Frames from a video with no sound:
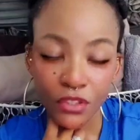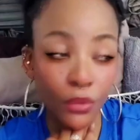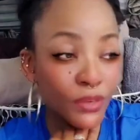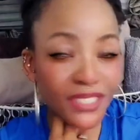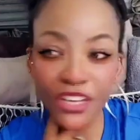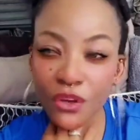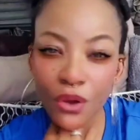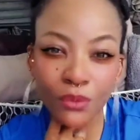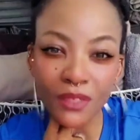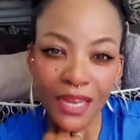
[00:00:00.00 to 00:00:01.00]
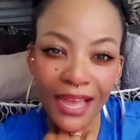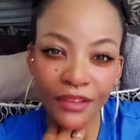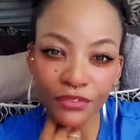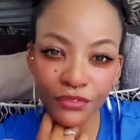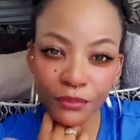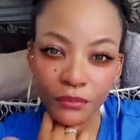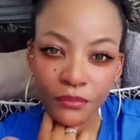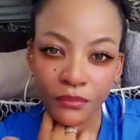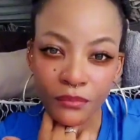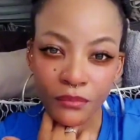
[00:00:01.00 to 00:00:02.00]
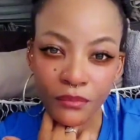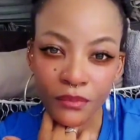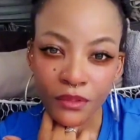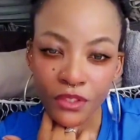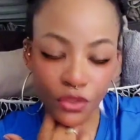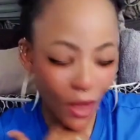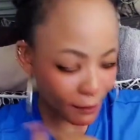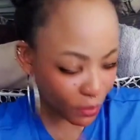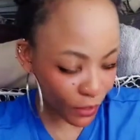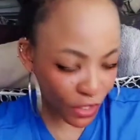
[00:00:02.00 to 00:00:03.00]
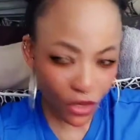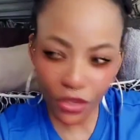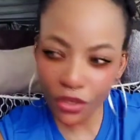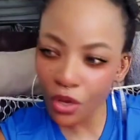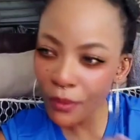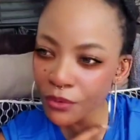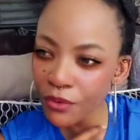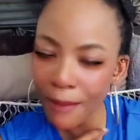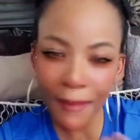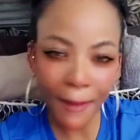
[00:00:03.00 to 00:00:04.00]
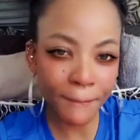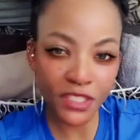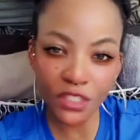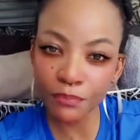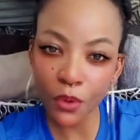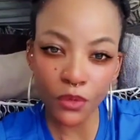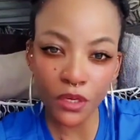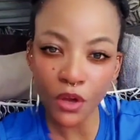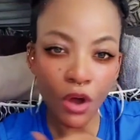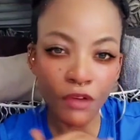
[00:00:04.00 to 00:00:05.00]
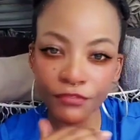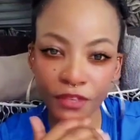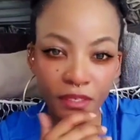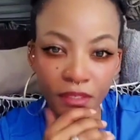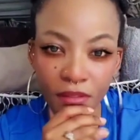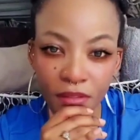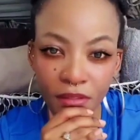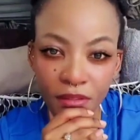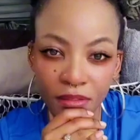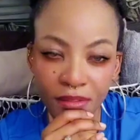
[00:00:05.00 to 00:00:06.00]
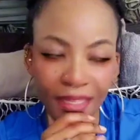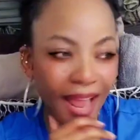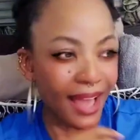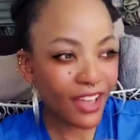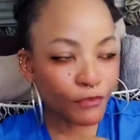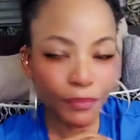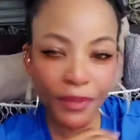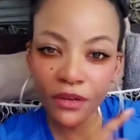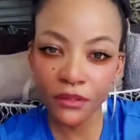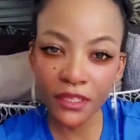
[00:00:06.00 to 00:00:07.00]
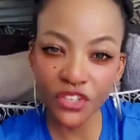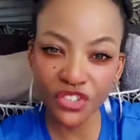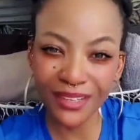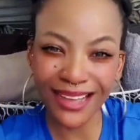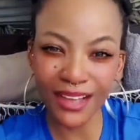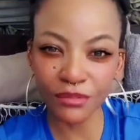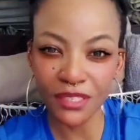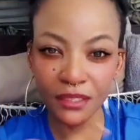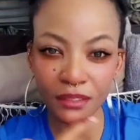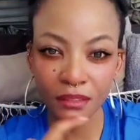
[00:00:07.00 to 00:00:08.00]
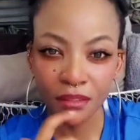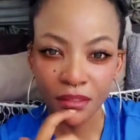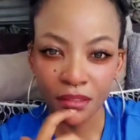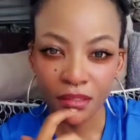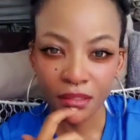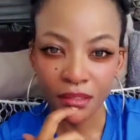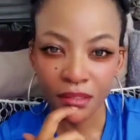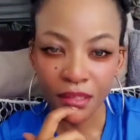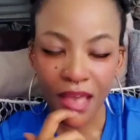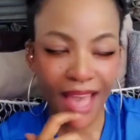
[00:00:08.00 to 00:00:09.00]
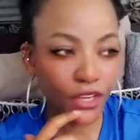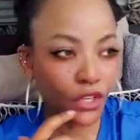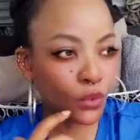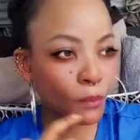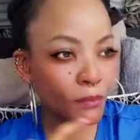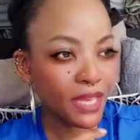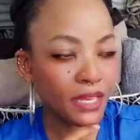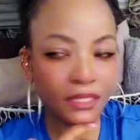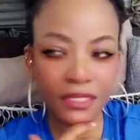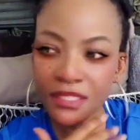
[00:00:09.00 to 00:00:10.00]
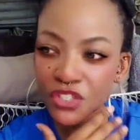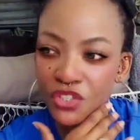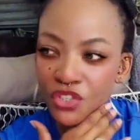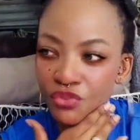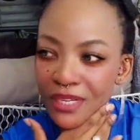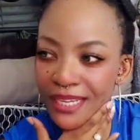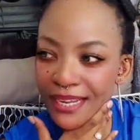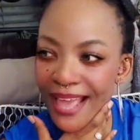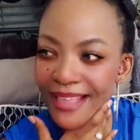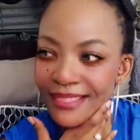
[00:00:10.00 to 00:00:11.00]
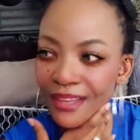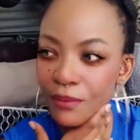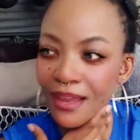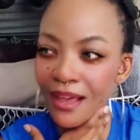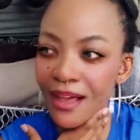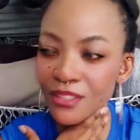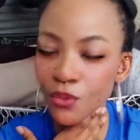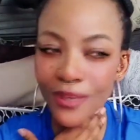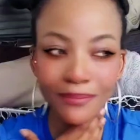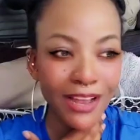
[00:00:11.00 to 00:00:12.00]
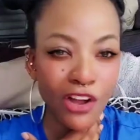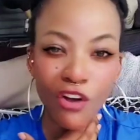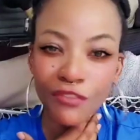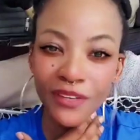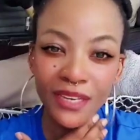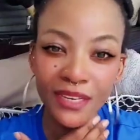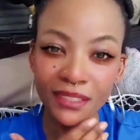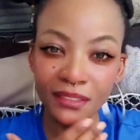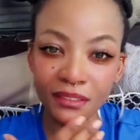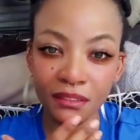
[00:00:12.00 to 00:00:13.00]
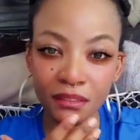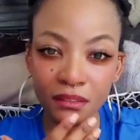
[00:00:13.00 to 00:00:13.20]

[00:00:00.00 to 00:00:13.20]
You're risking your own life. So, I mean, when you're going to go and grab my bespoke coffee that I have prepared on the kitchen counter, and you make a decision to drink it, and then when I ask, where's my coffee?